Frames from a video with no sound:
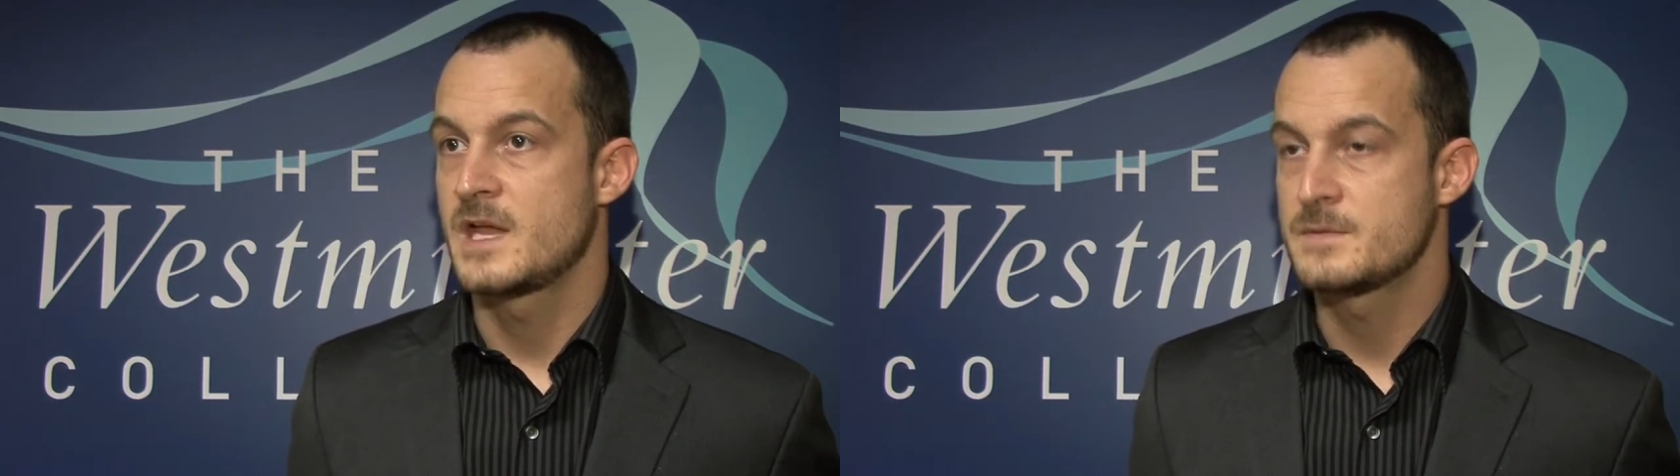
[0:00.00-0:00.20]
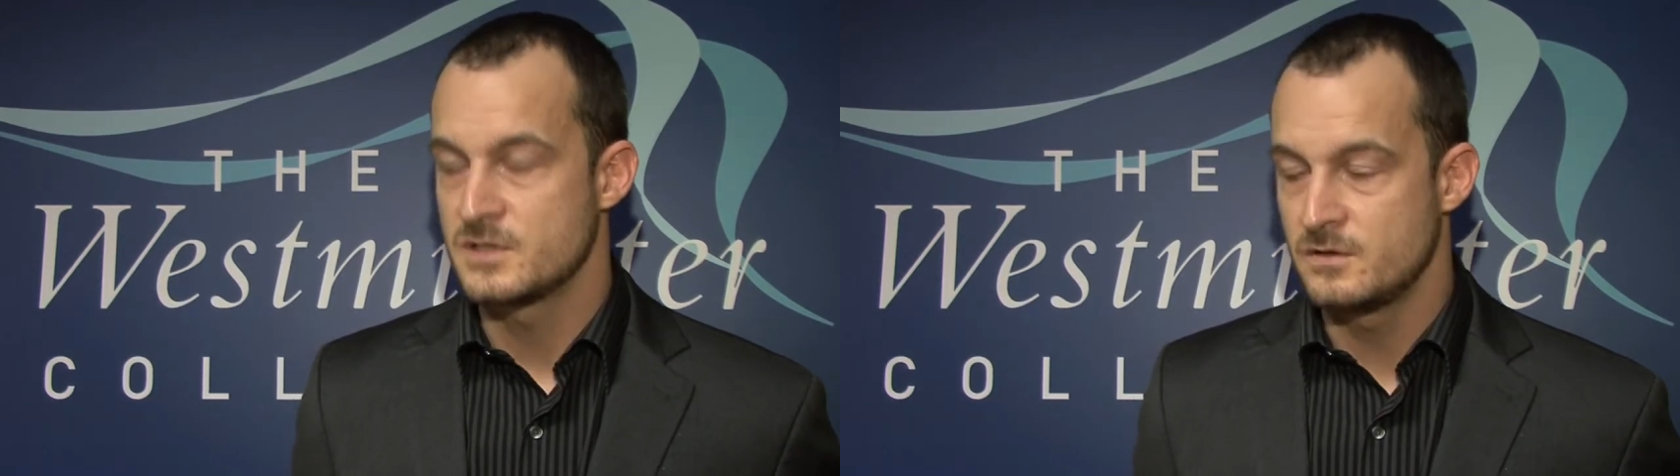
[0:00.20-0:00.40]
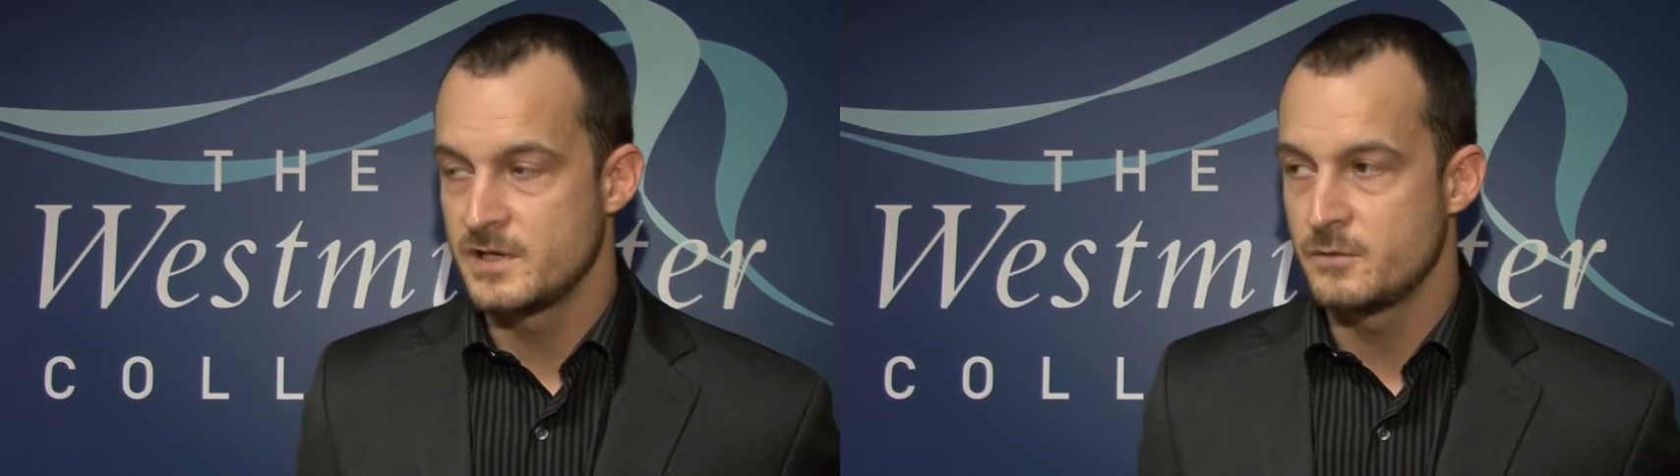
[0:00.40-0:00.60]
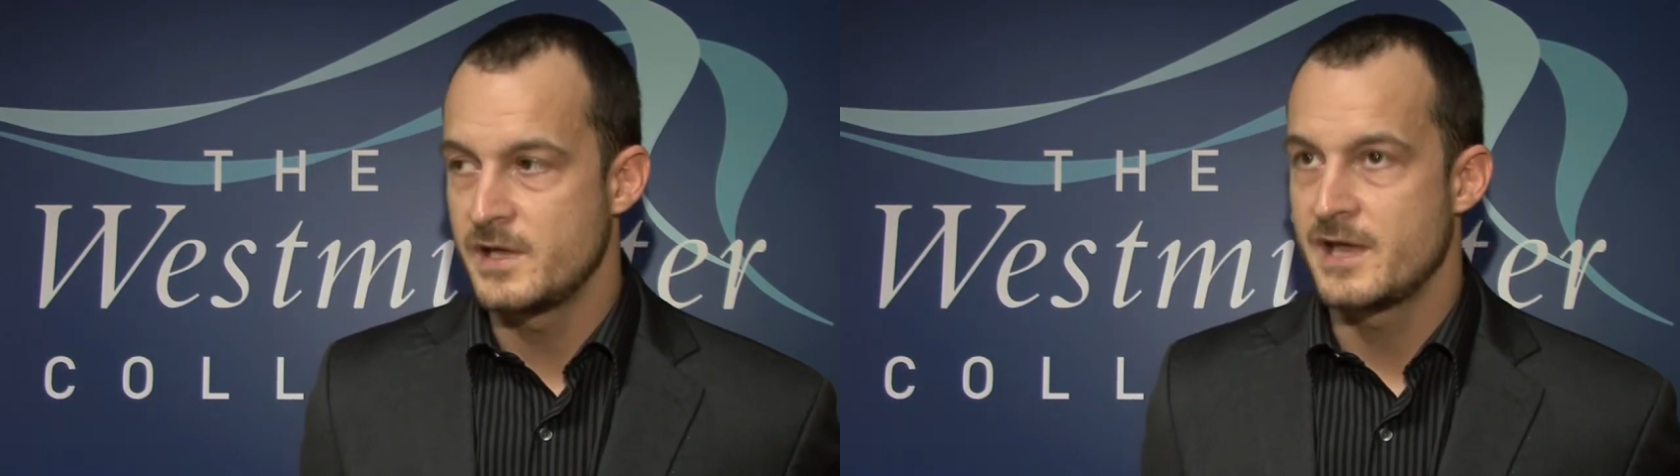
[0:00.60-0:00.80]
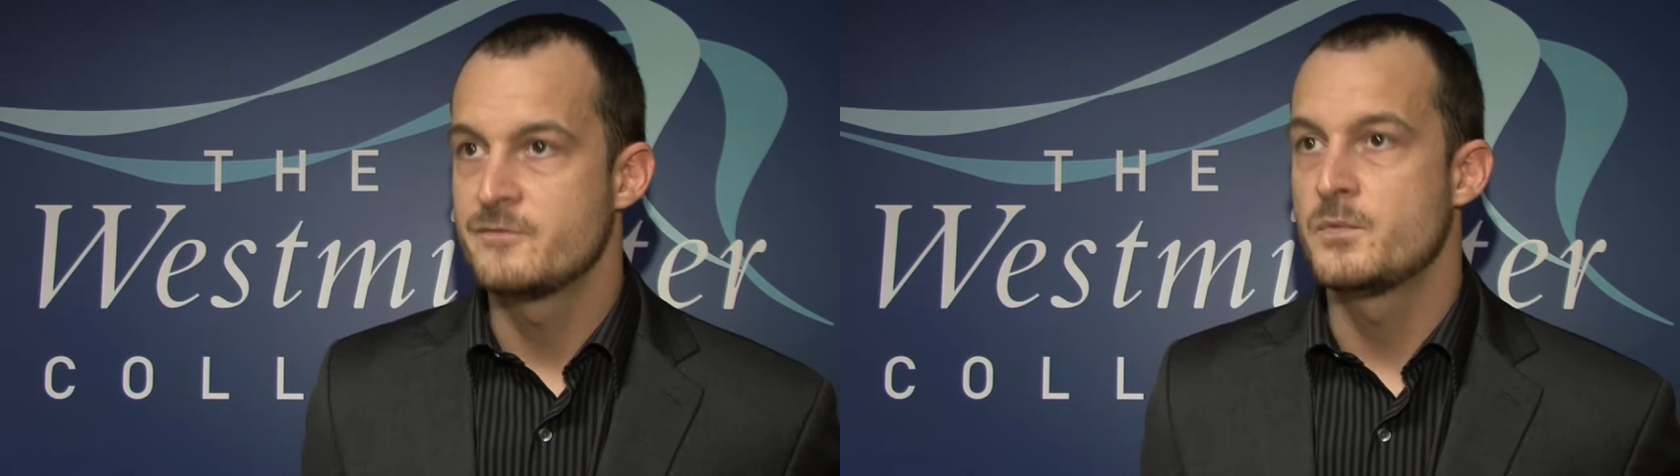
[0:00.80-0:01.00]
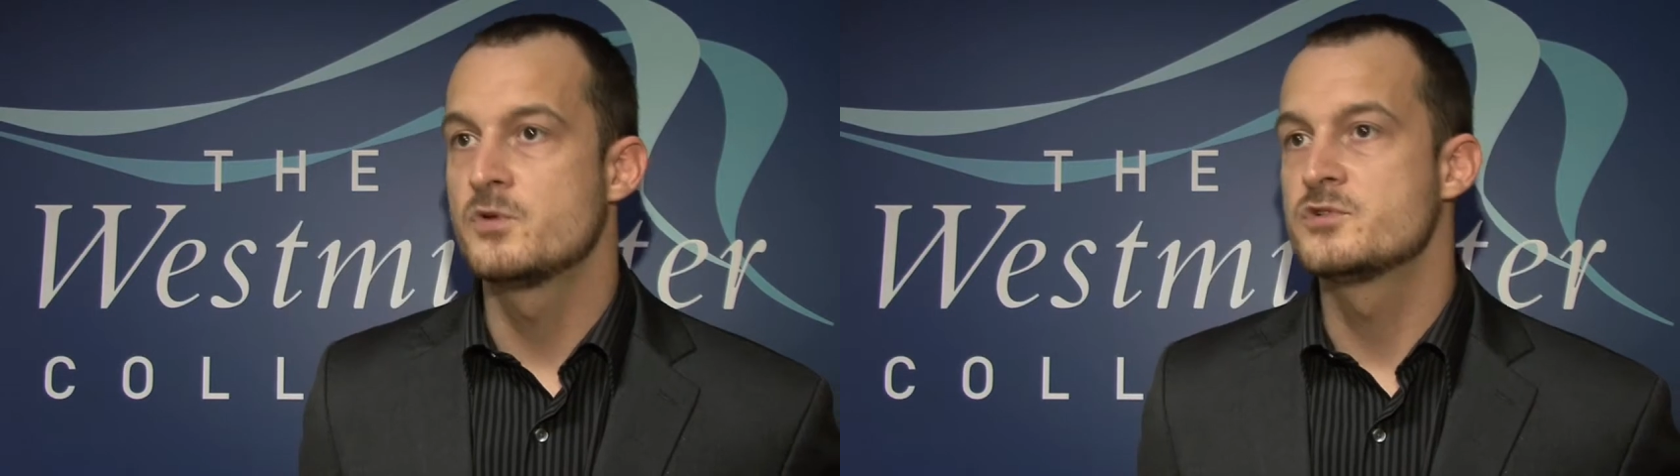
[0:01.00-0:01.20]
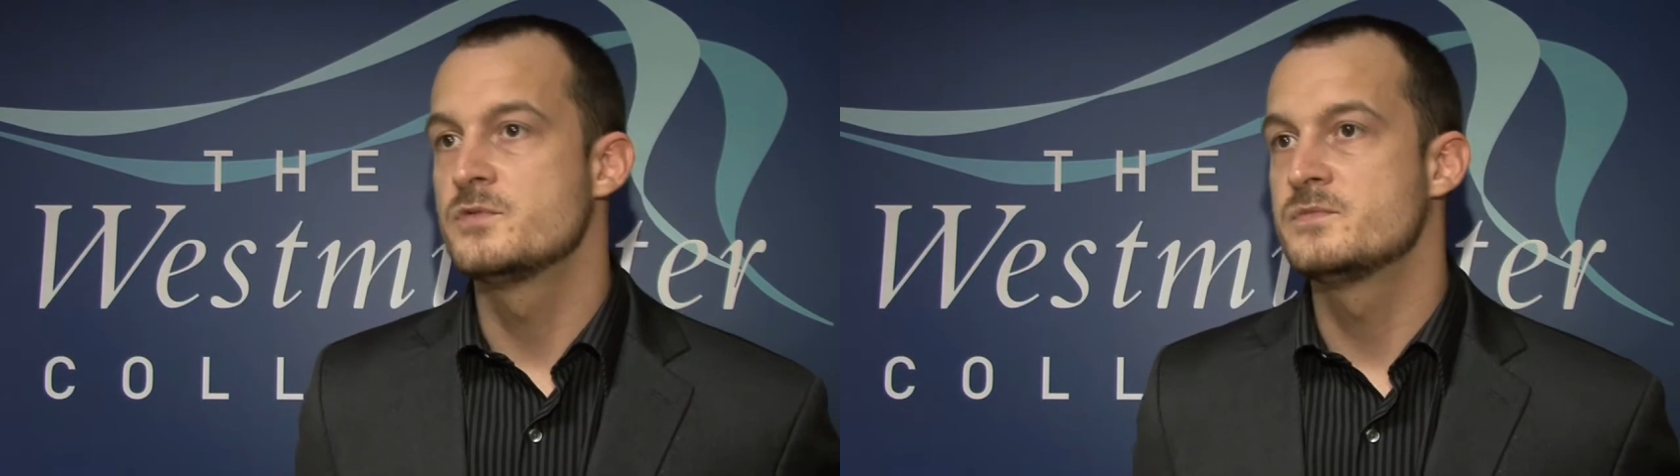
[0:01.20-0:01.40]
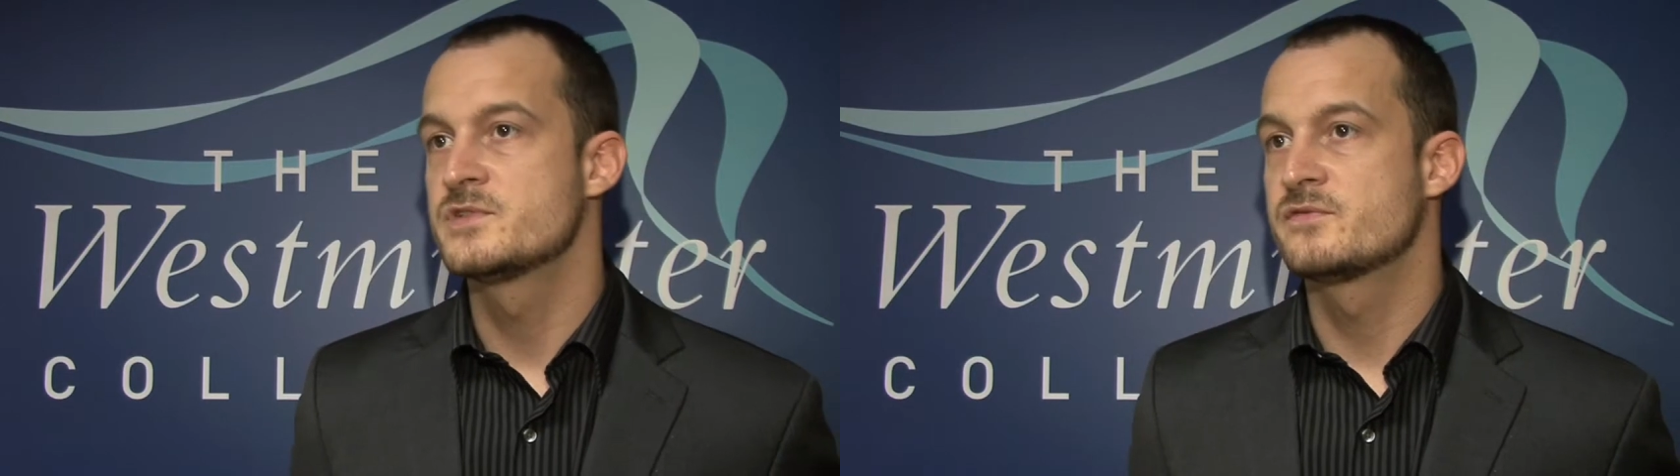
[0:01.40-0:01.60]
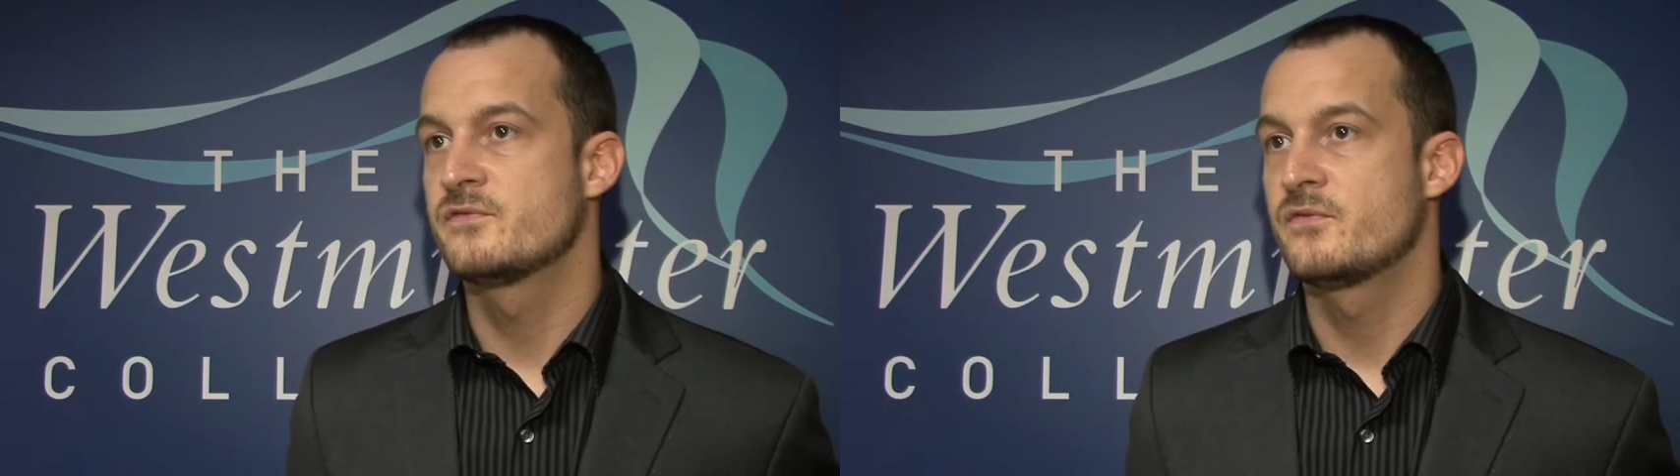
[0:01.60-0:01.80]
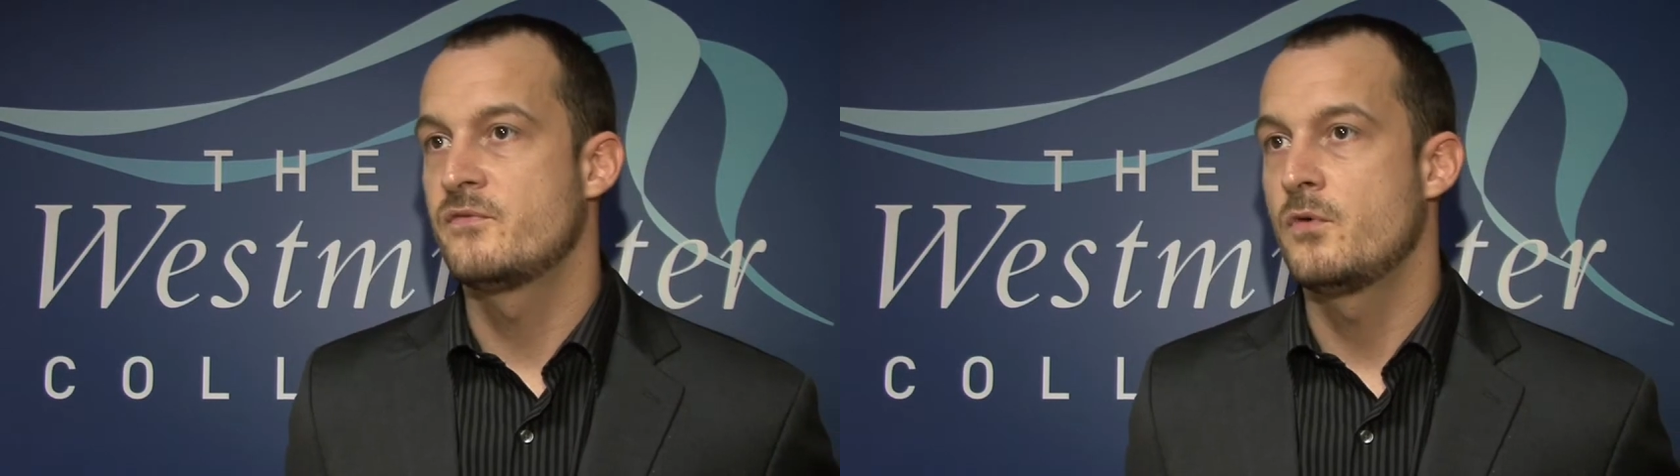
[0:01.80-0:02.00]
Absolutely. We have boardrooms
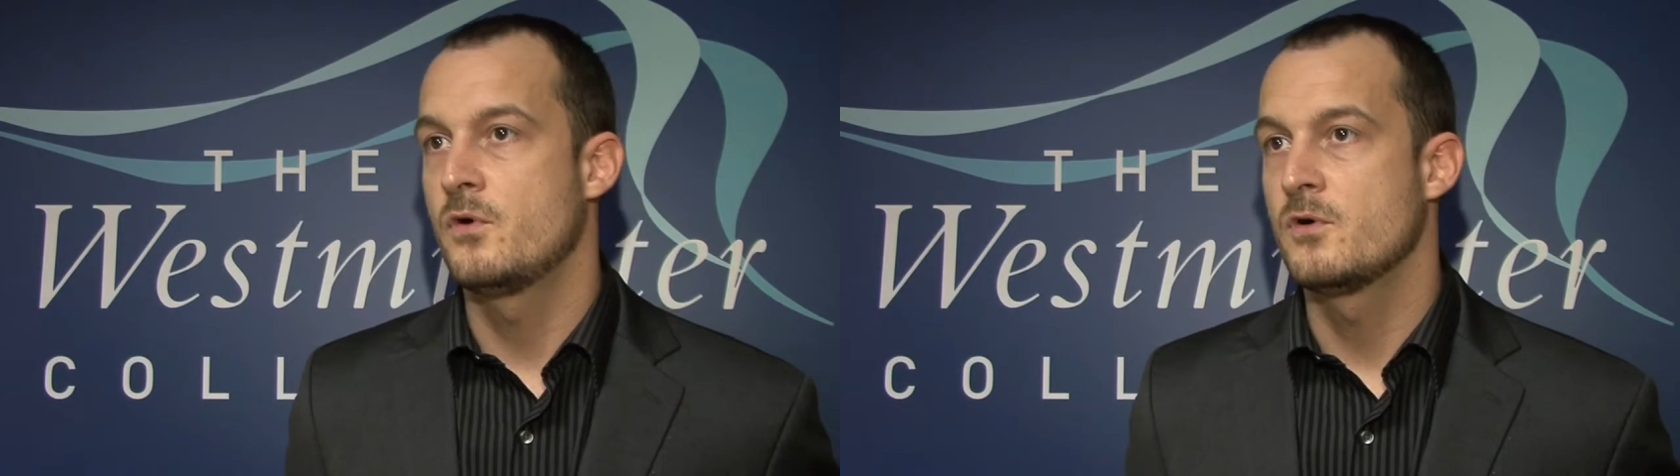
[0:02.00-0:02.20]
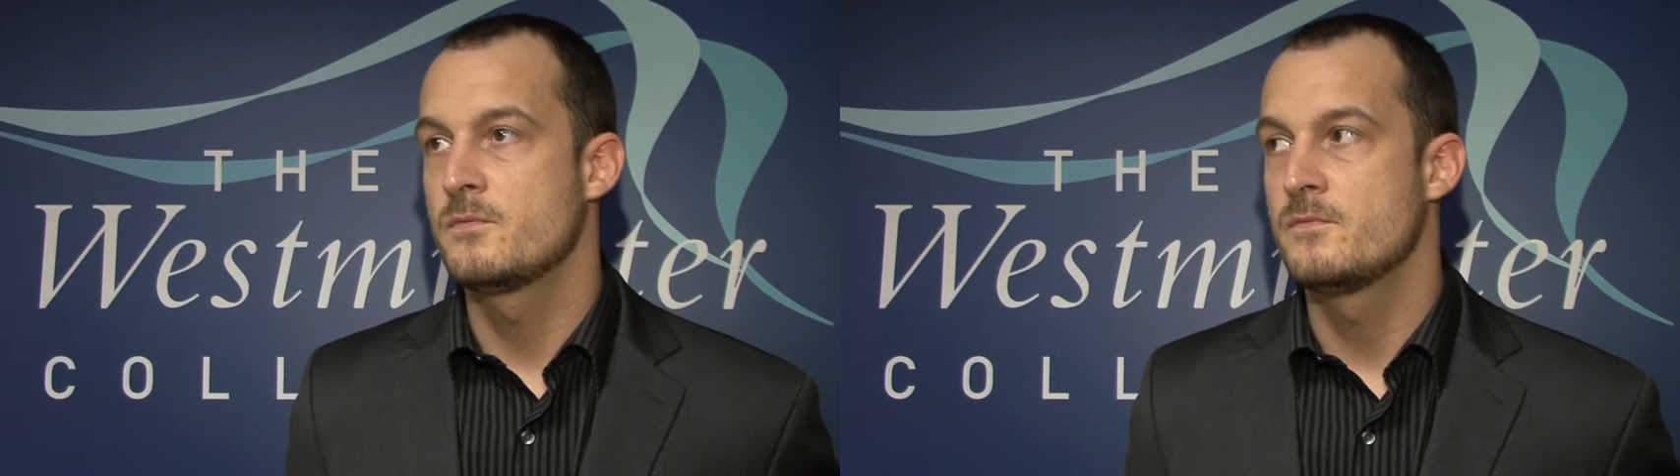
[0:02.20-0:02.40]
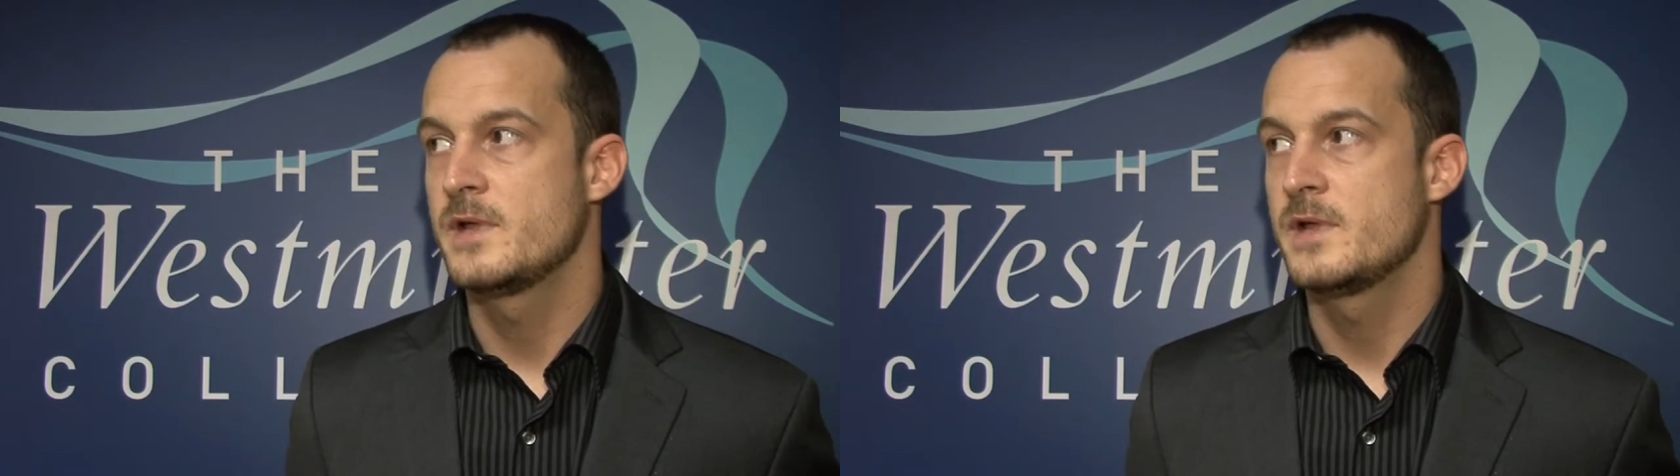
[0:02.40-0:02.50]
for